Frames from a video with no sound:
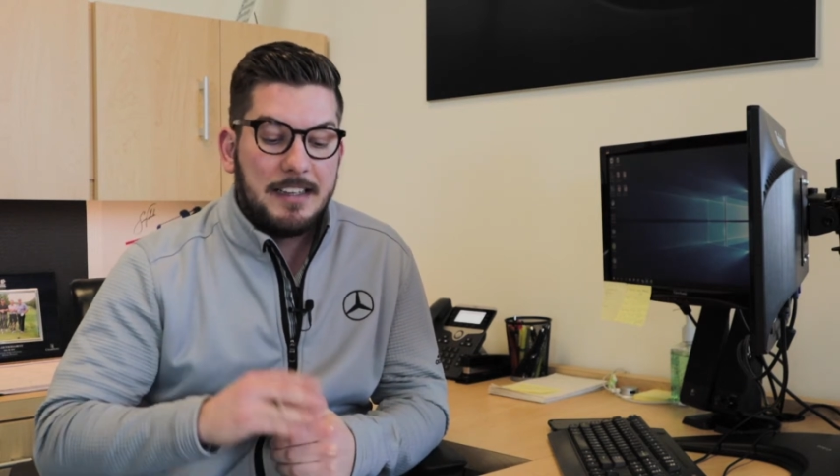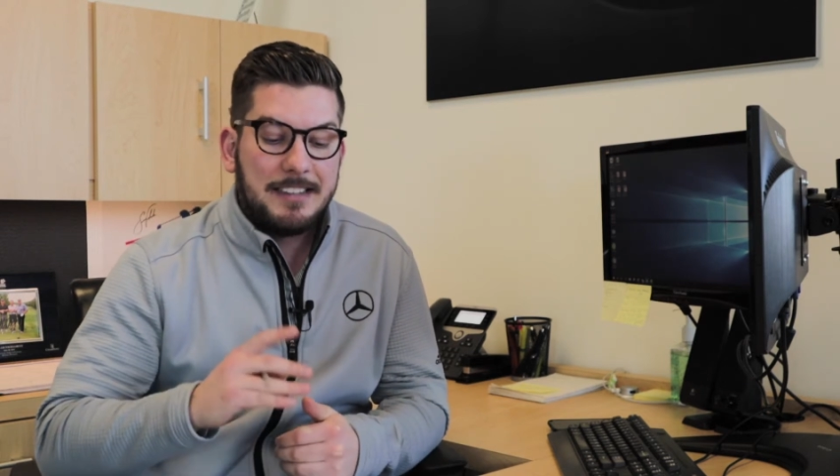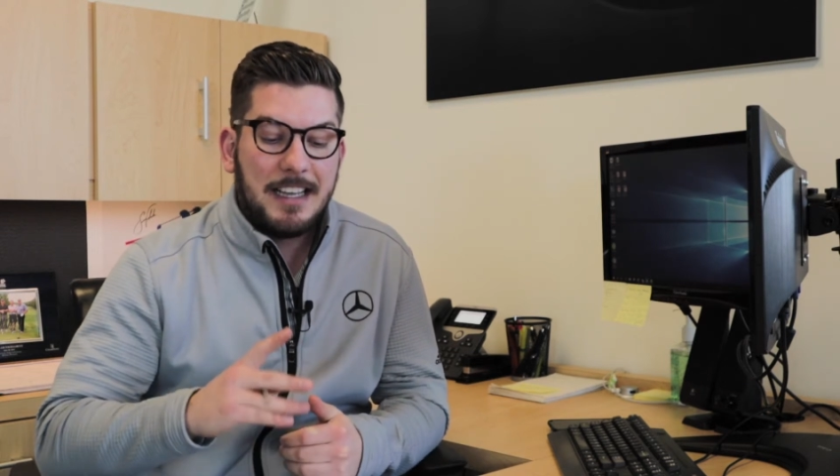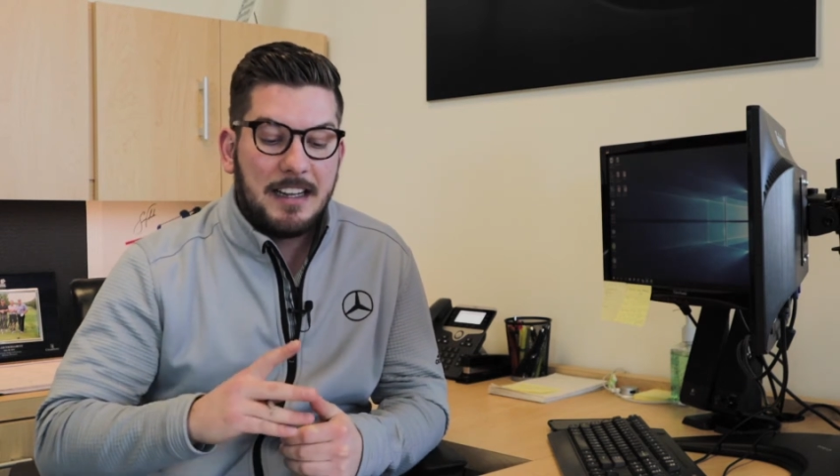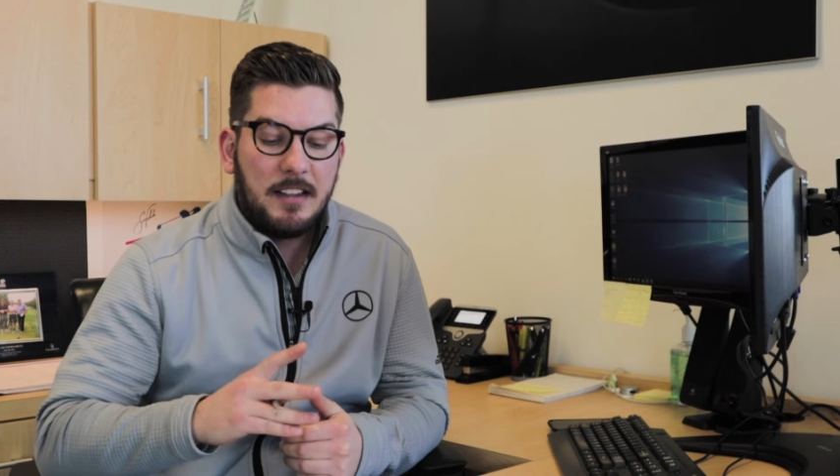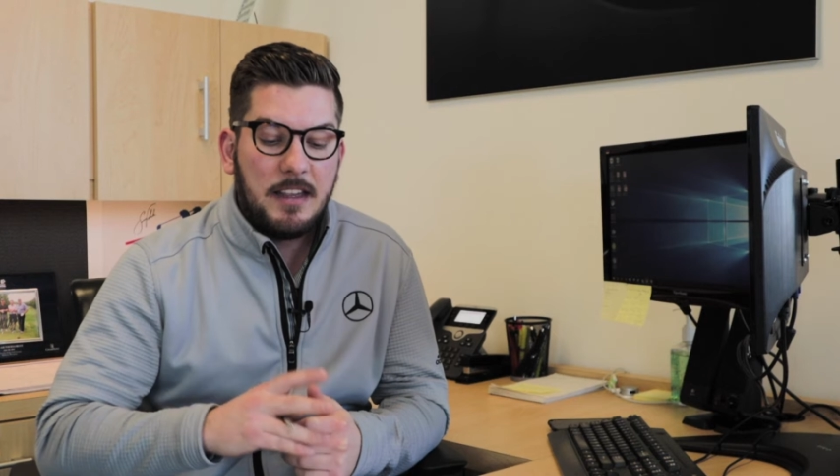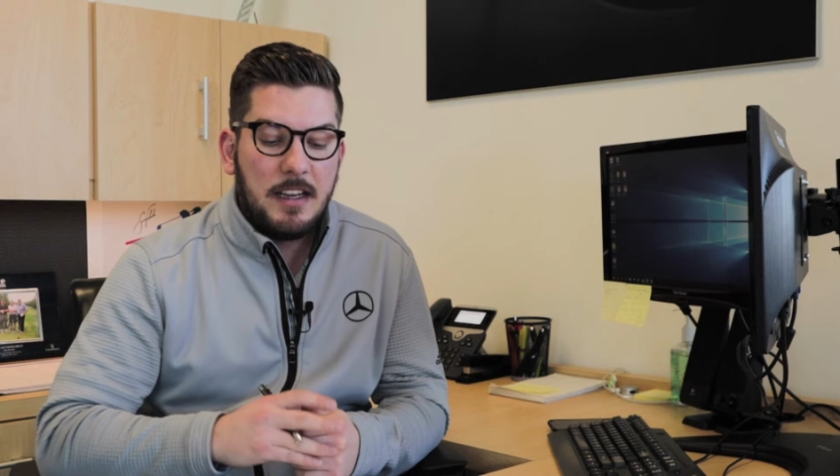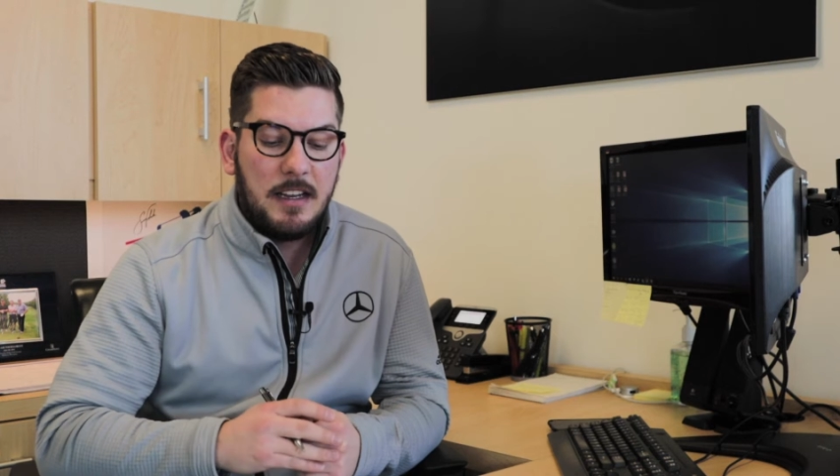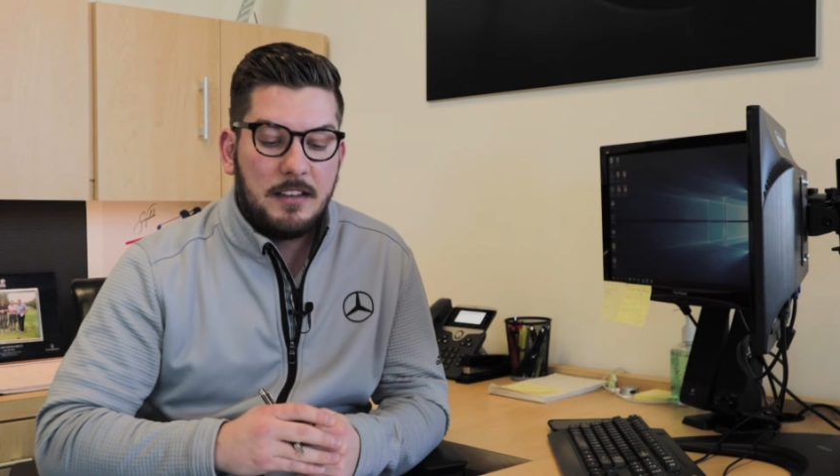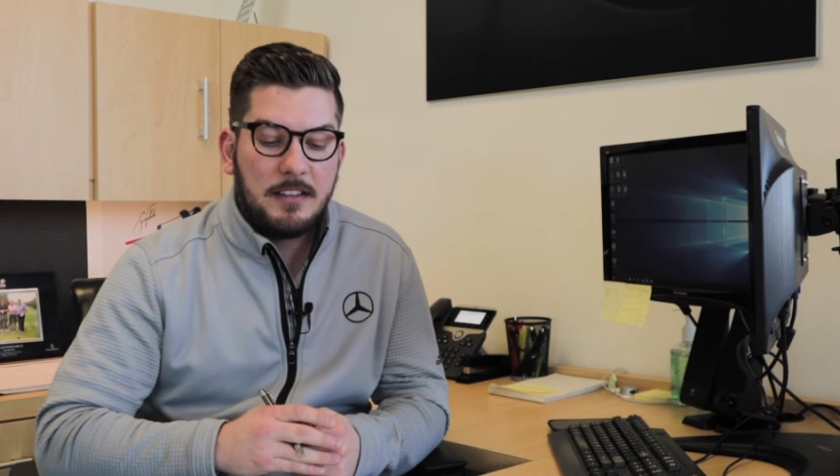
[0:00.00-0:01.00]
Second
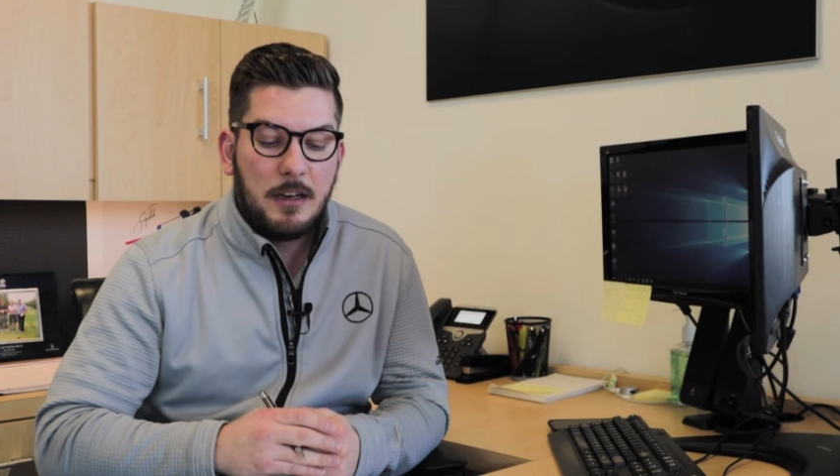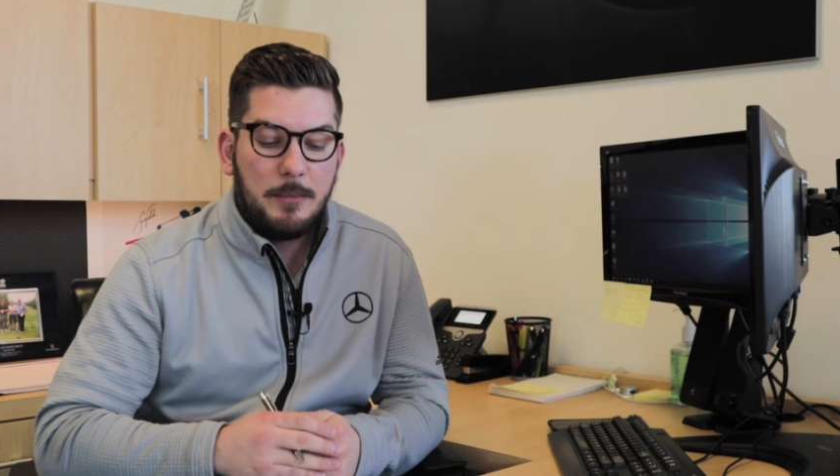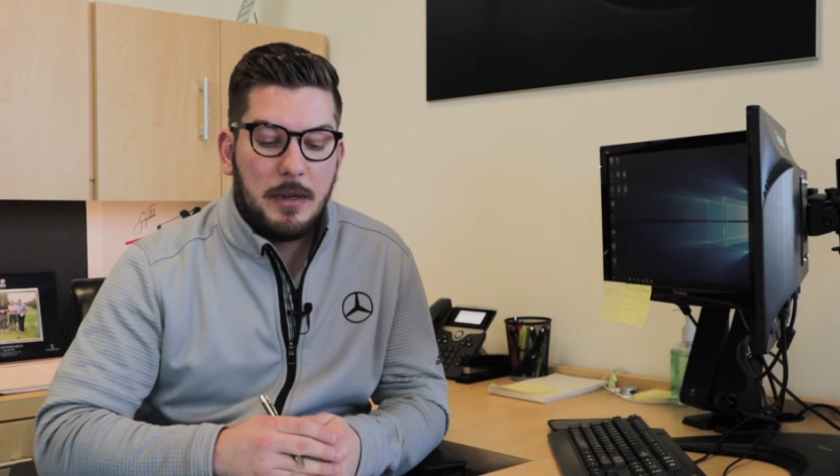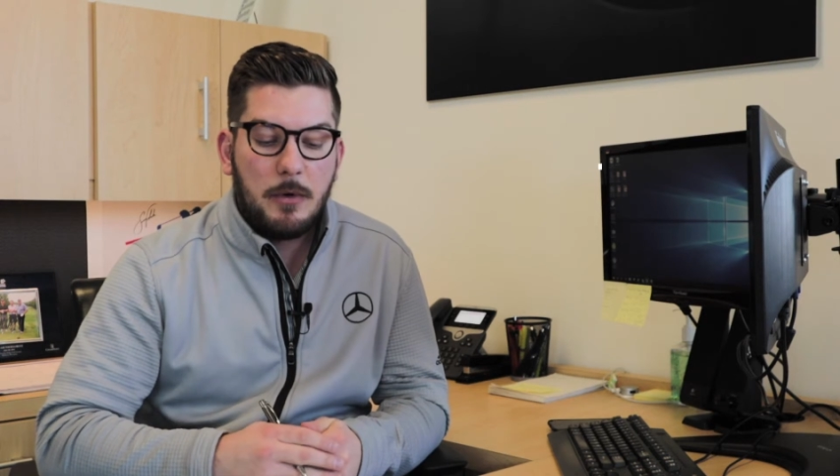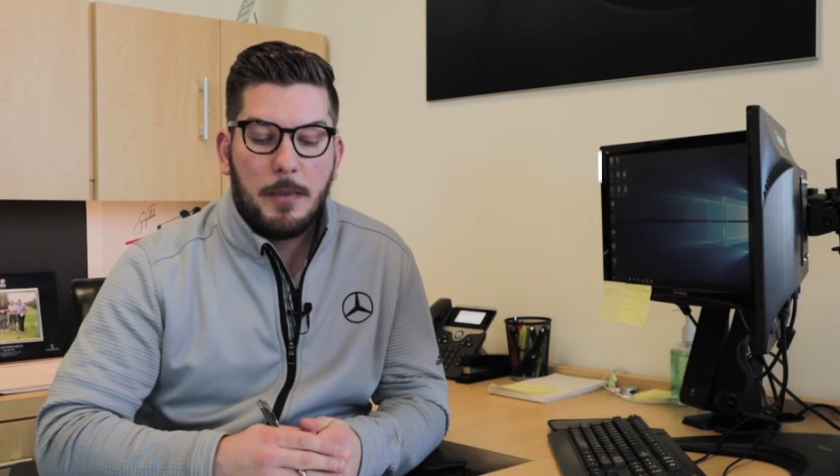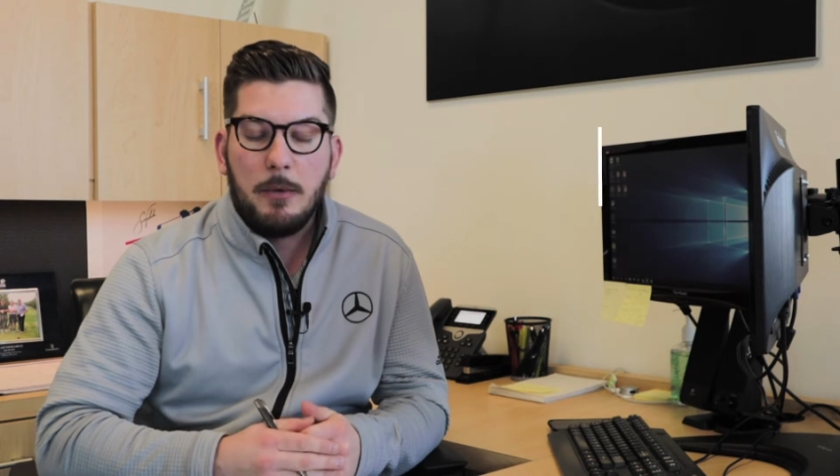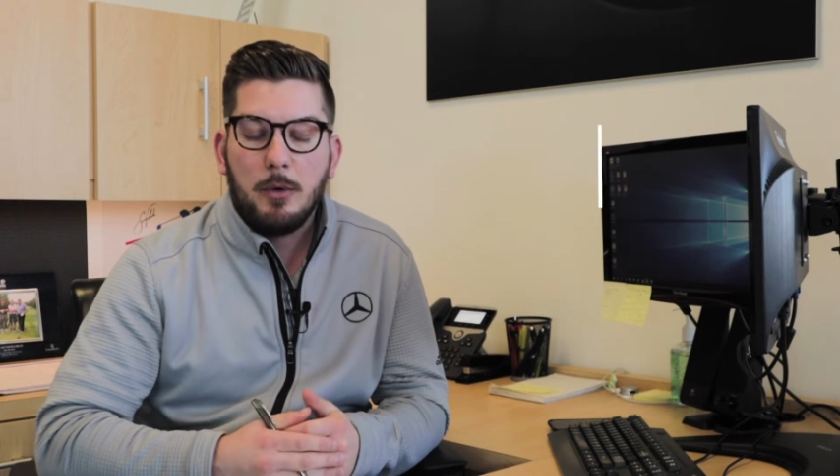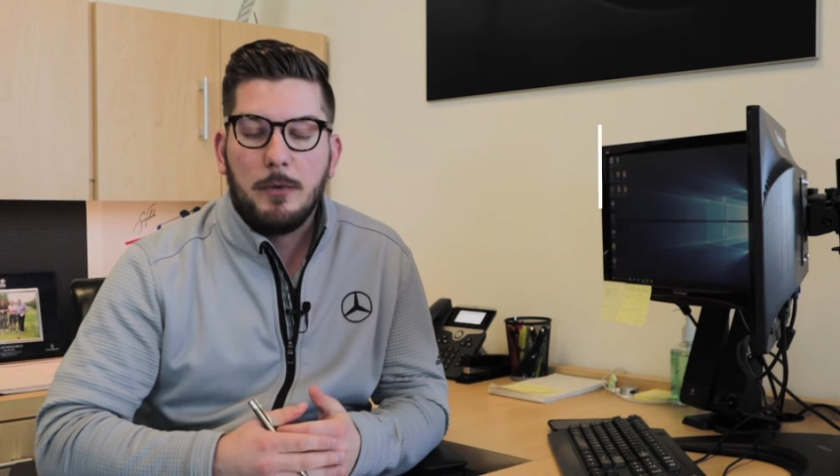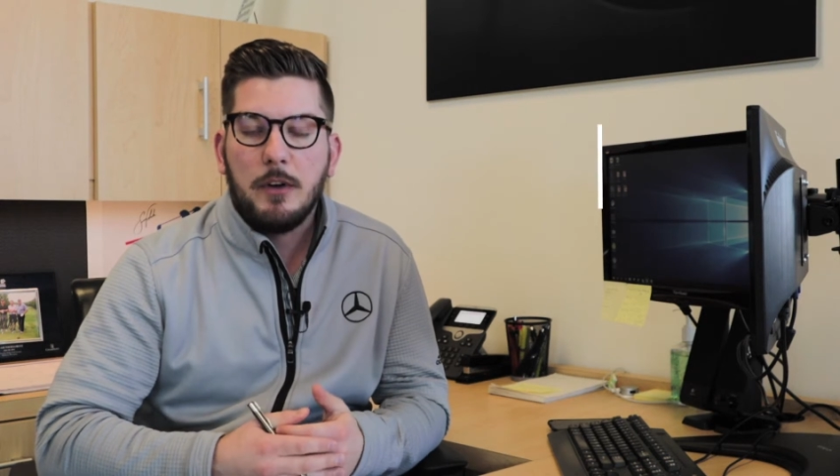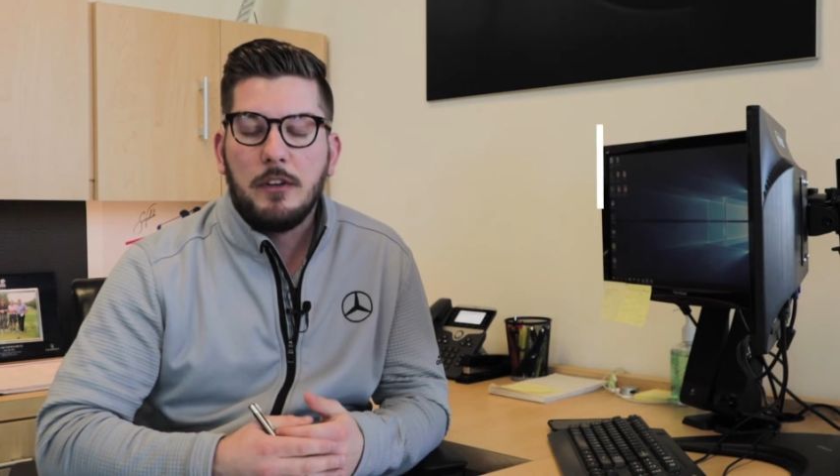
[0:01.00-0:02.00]
thing is going to be what they
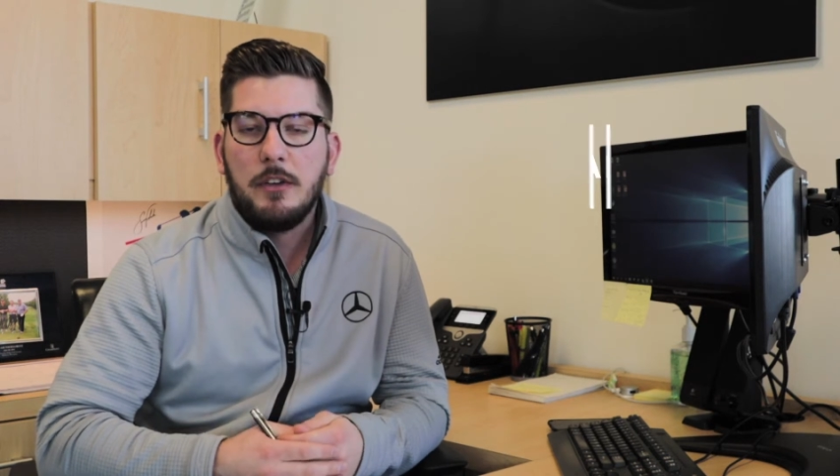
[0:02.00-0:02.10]
refer